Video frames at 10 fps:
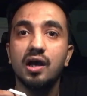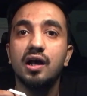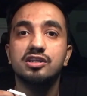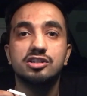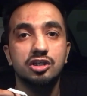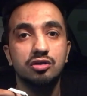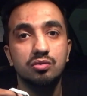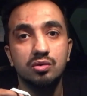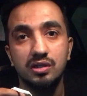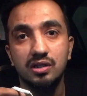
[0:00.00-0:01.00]
I'll see
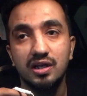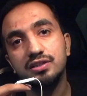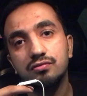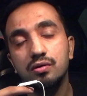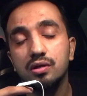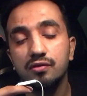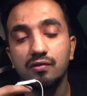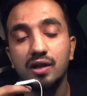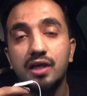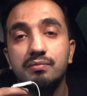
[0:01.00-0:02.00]
you in the next vlog. If
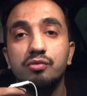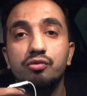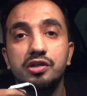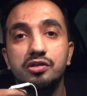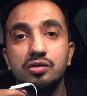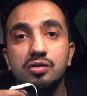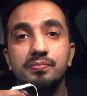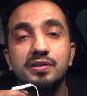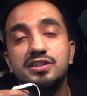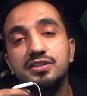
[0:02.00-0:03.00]
you like my video,
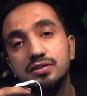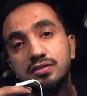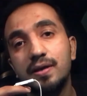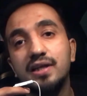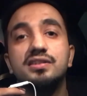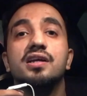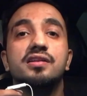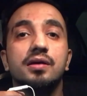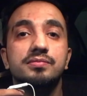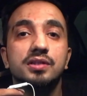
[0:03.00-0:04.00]
please smash
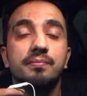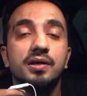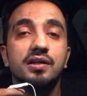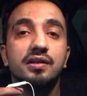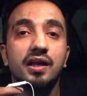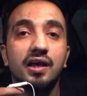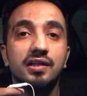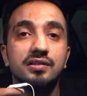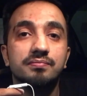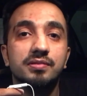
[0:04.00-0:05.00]
that thumbs up button,
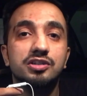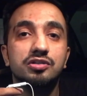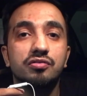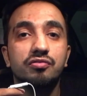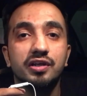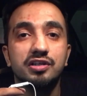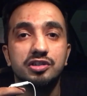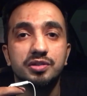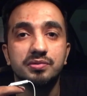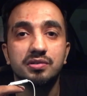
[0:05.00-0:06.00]
and please don't forget to
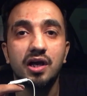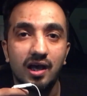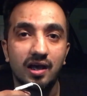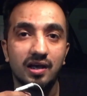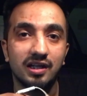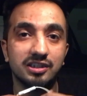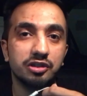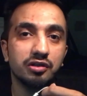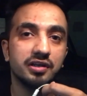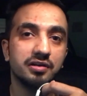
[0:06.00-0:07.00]
subscribe. I'll see
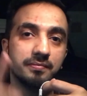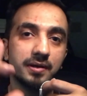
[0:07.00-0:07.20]
you later.